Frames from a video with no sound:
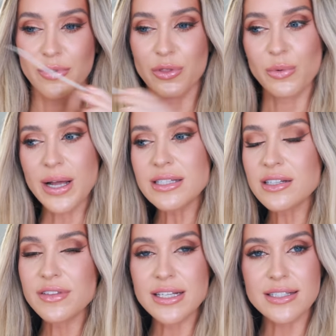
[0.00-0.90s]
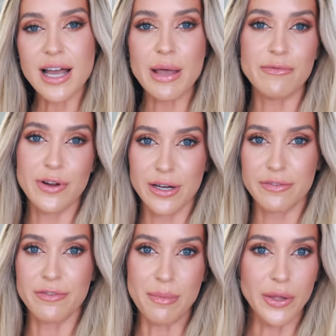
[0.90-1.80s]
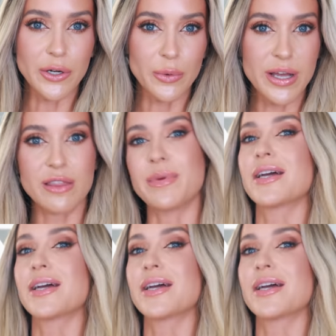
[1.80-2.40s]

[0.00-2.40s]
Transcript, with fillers: The rest of these I'm very familiar with